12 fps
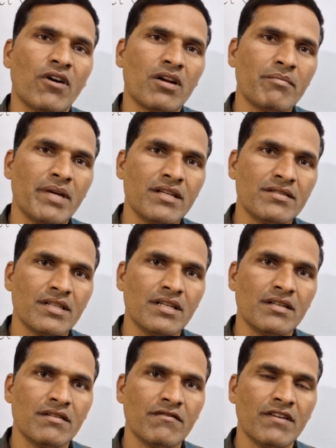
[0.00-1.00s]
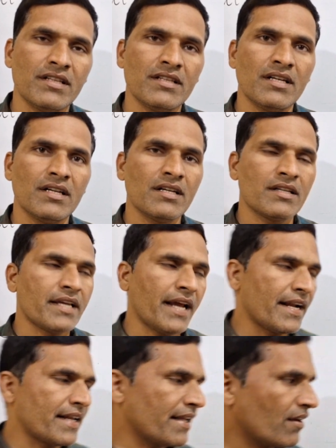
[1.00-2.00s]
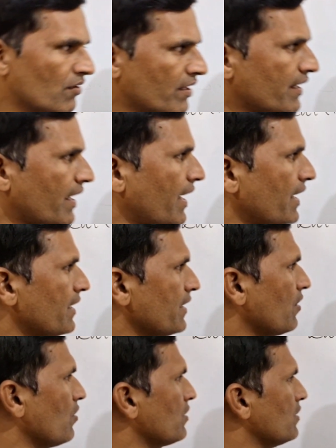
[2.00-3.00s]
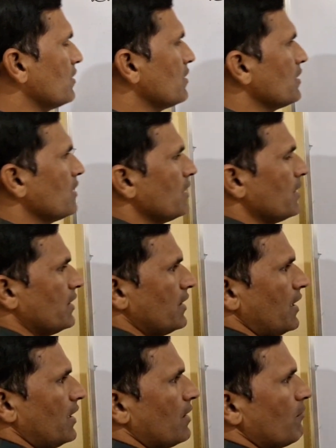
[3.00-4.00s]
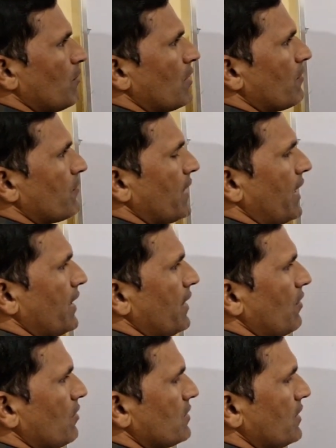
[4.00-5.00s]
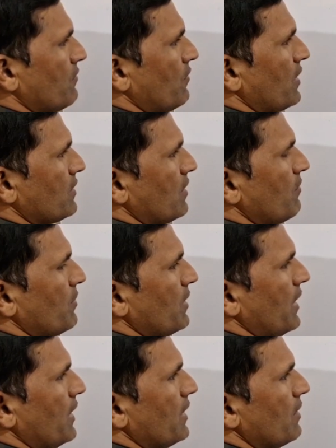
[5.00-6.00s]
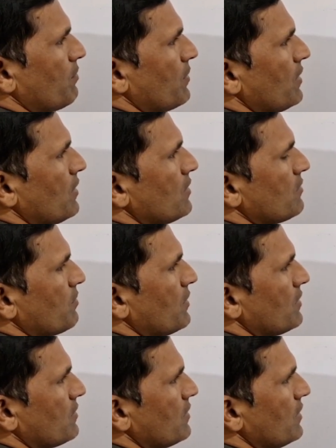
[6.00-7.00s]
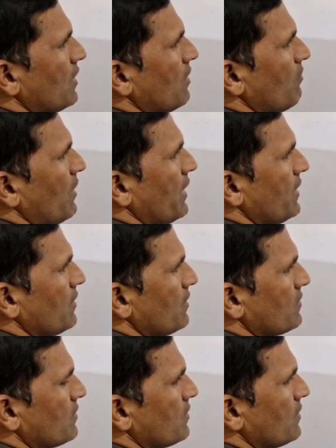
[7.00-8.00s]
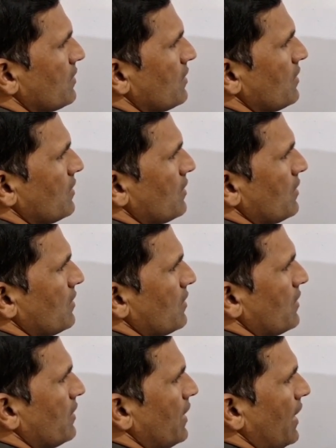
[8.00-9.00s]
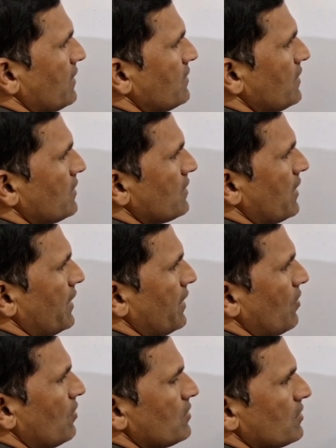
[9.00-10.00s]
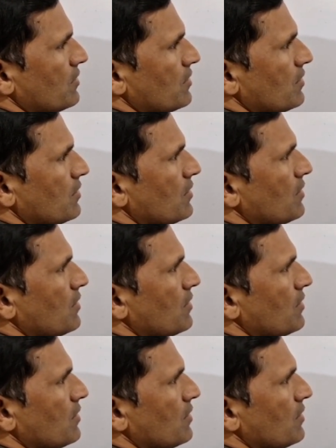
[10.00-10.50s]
formation, when the cation and anion, n number of cations, say for example Na plus Cl minus, gaseous ions